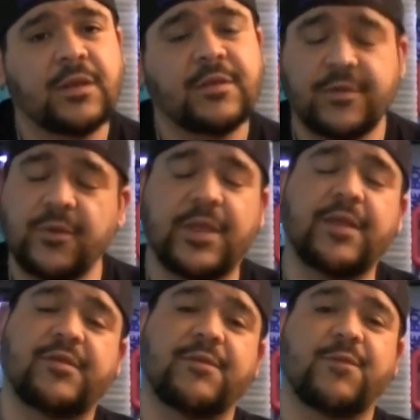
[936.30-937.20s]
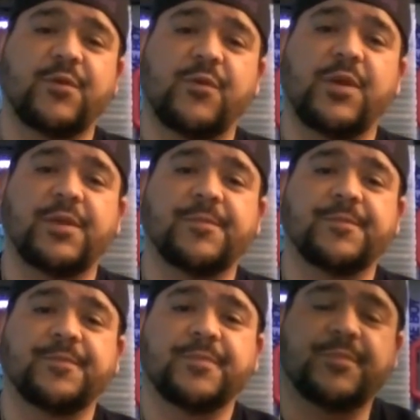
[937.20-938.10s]
this is Okchief four twenty.
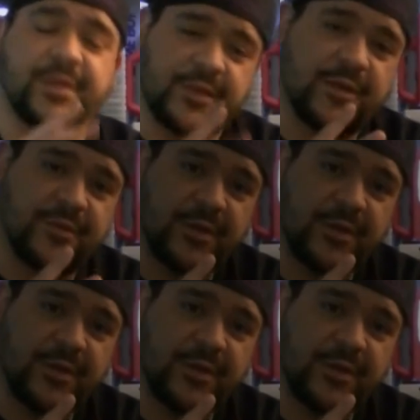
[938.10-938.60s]
Peace out,